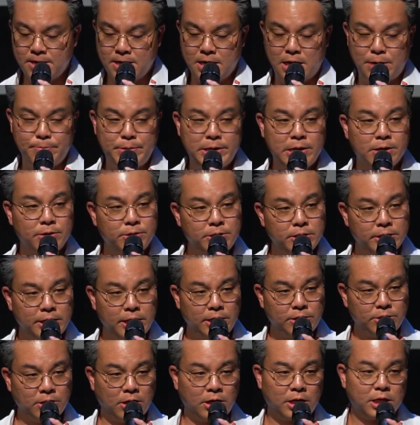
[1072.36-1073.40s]
I'm here
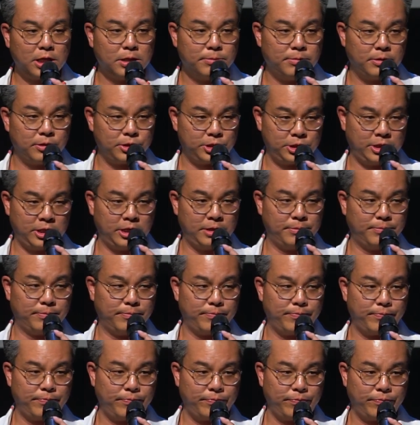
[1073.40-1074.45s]
today talking about
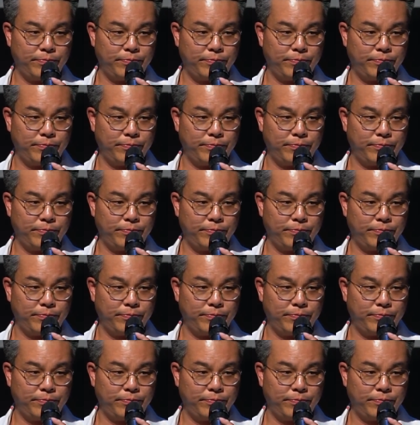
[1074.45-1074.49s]
shame.